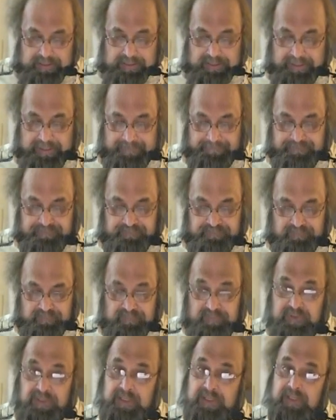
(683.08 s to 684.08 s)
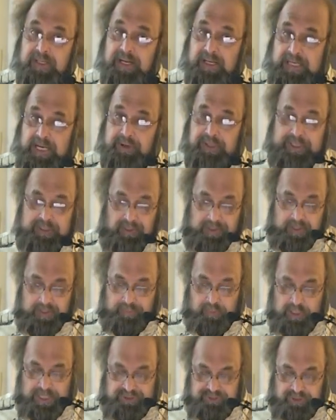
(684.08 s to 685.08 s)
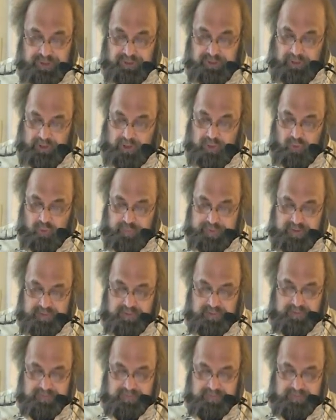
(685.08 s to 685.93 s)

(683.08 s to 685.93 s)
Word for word: Um, An article in the Boston Globe